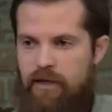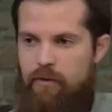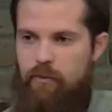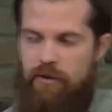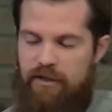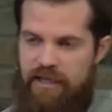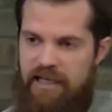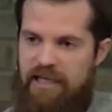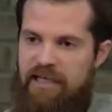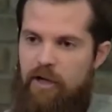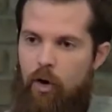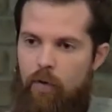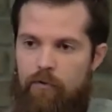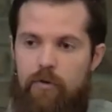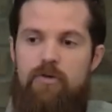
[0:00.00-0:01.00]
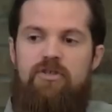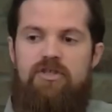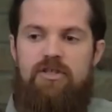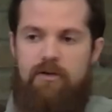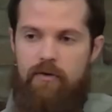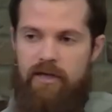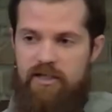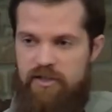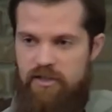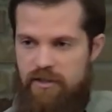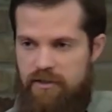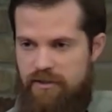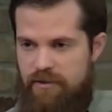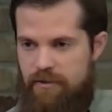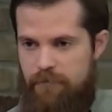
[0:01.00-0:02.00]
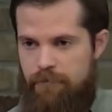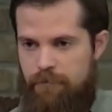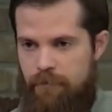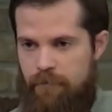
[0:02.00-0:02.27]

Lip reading: been relating over generations.